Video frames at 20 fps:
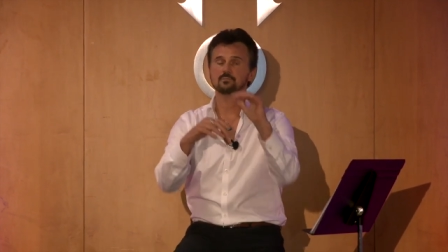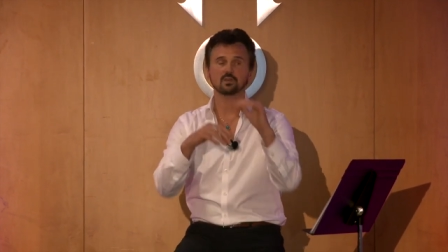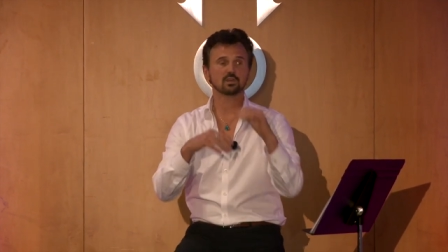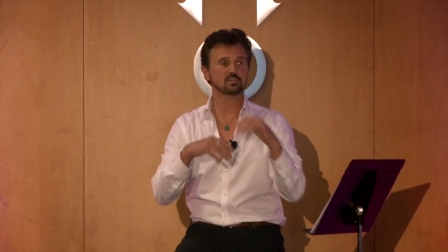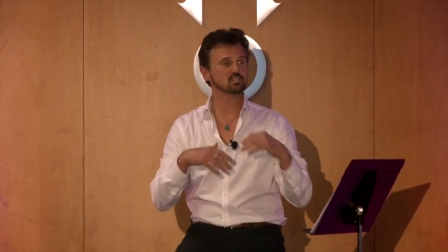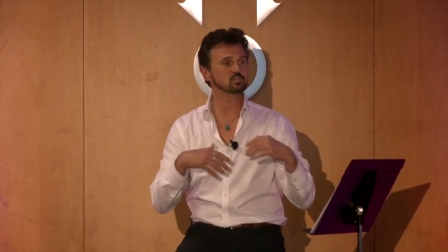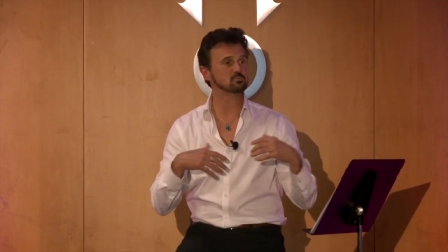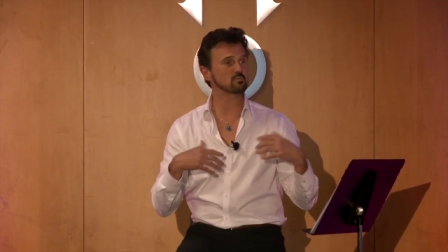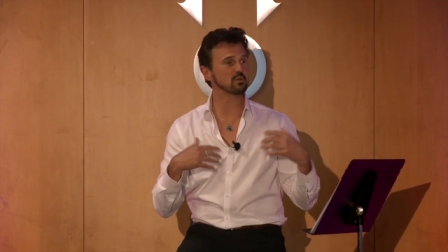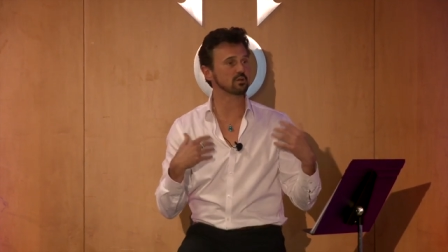
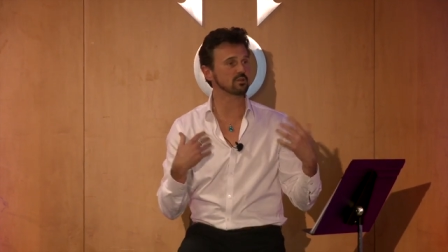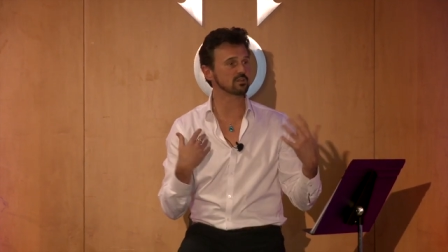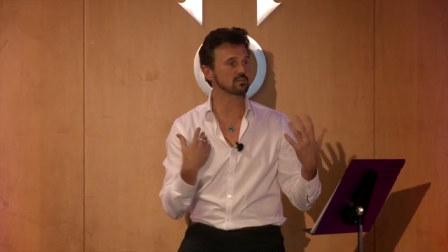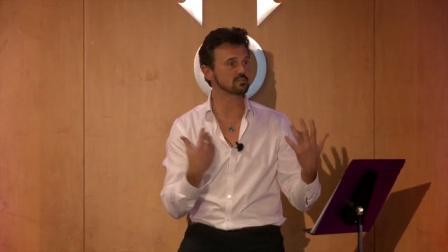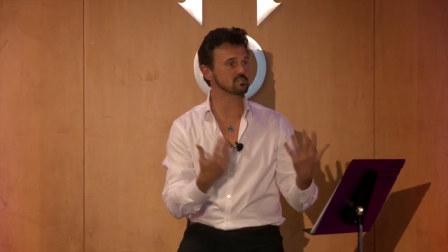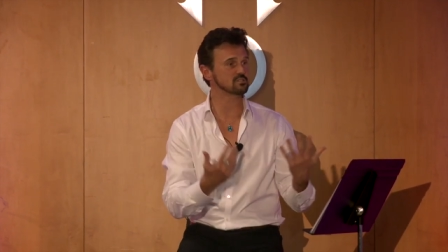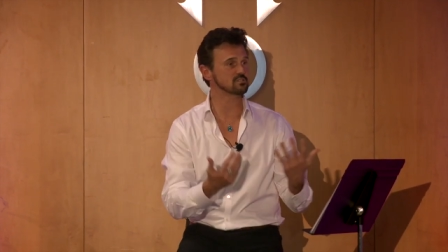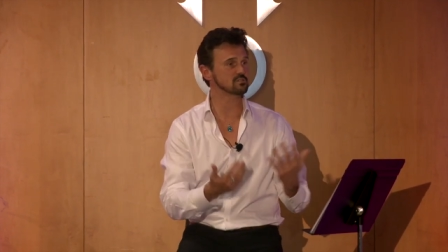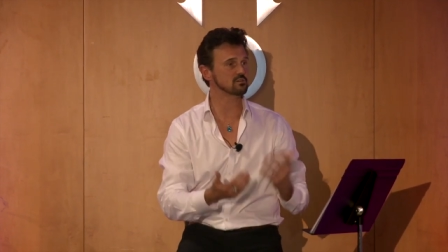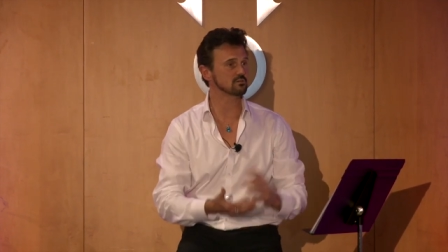
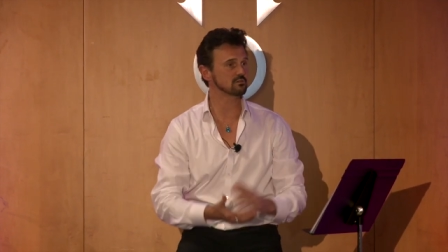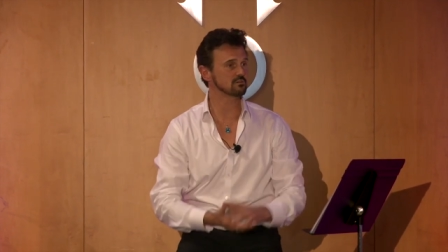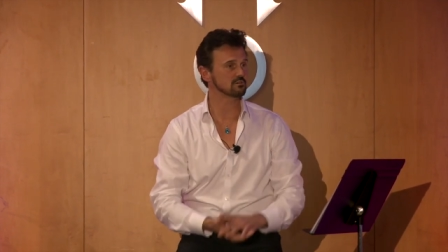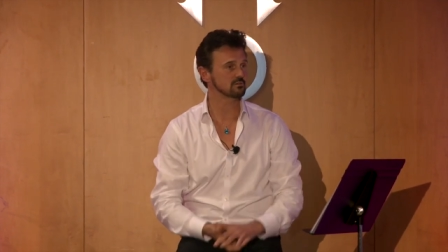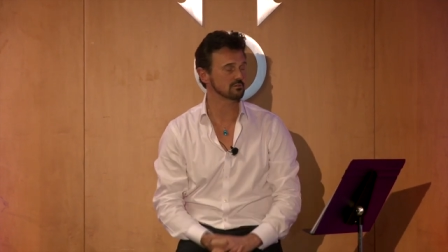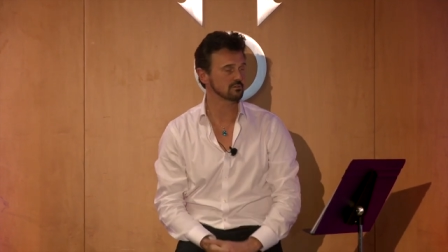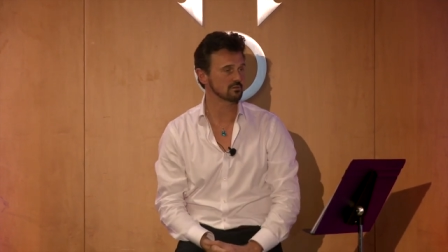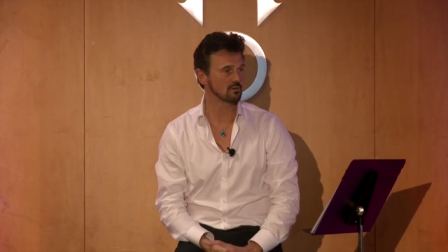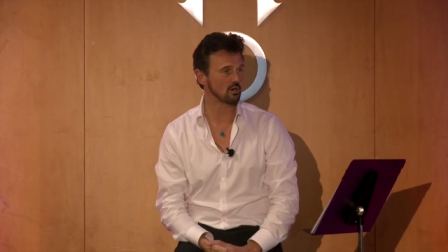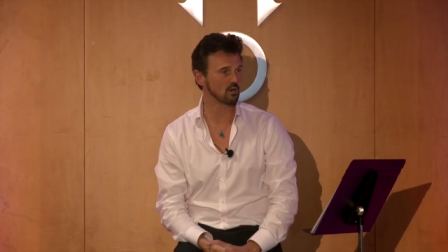experience
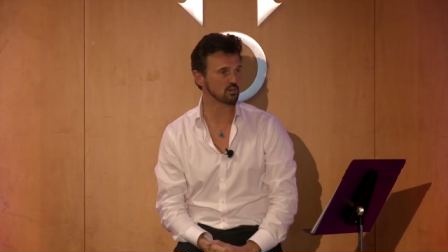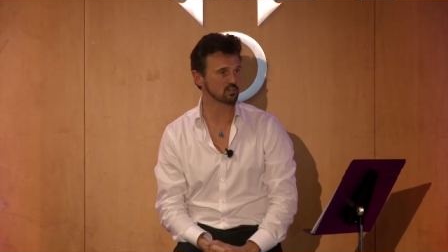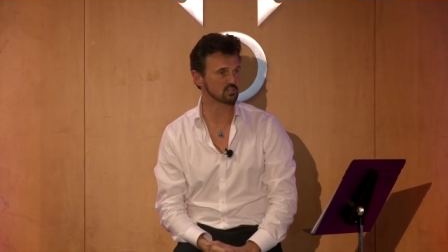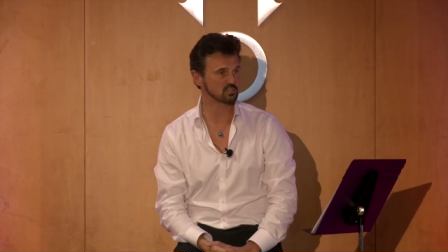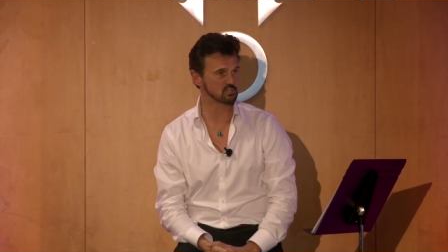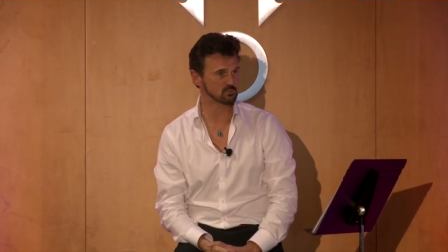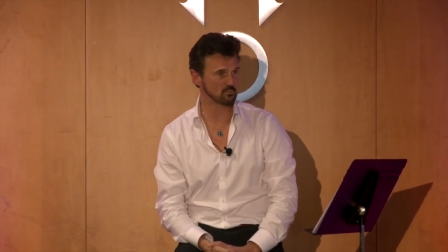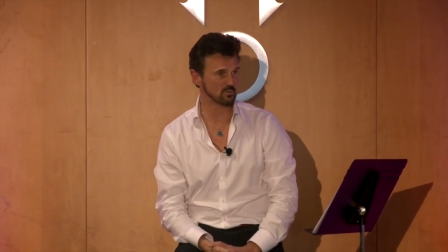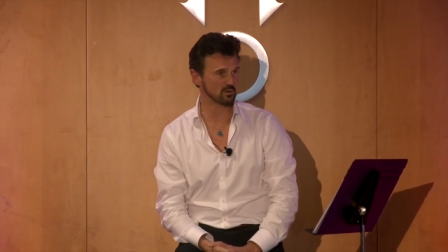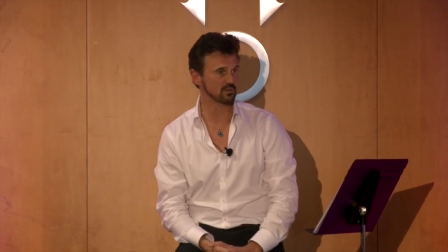our
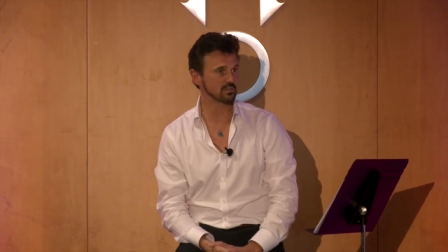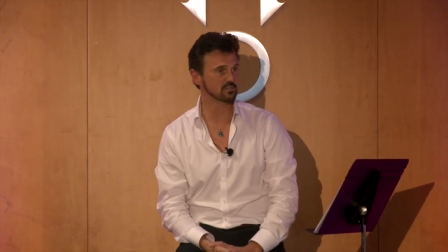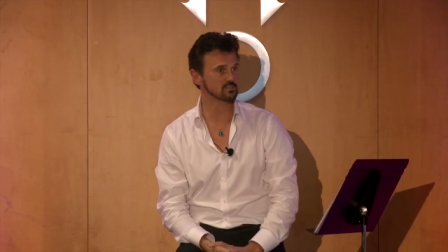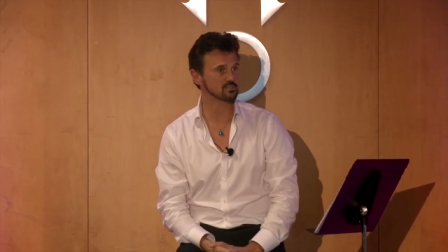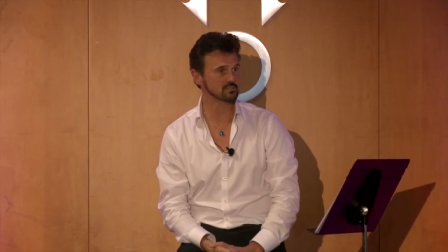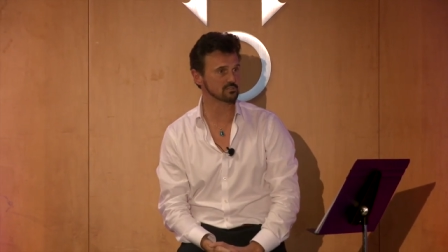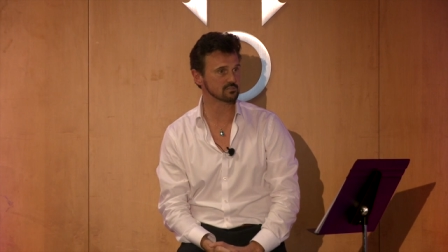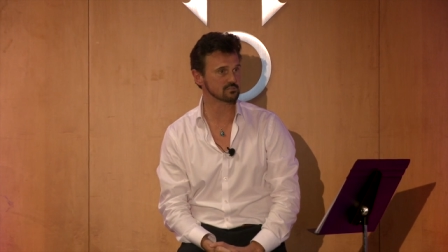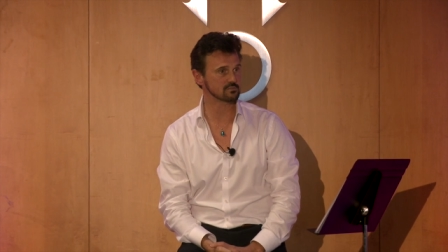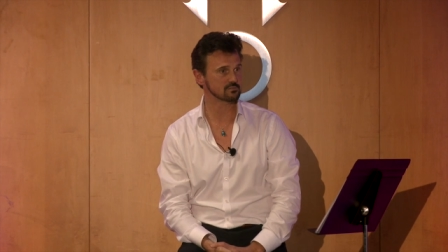
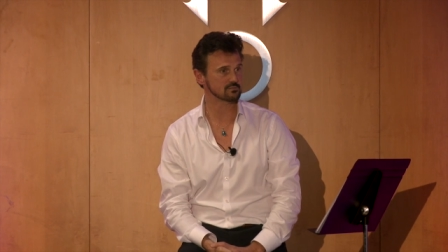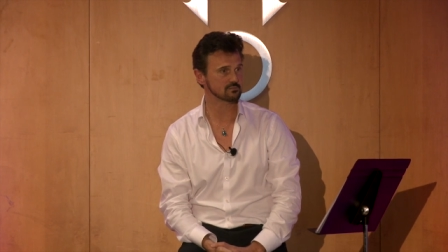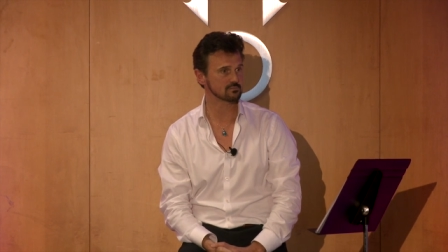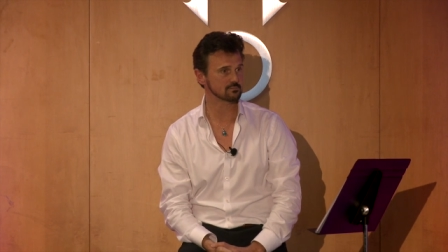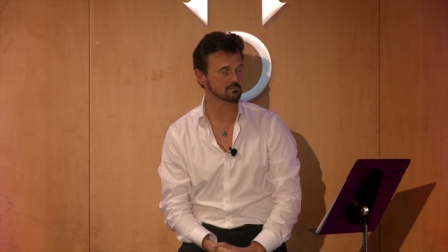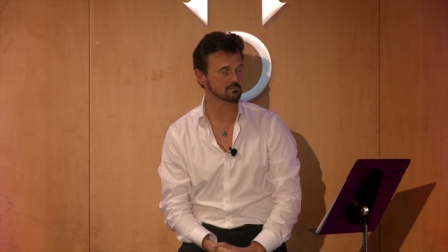experiences.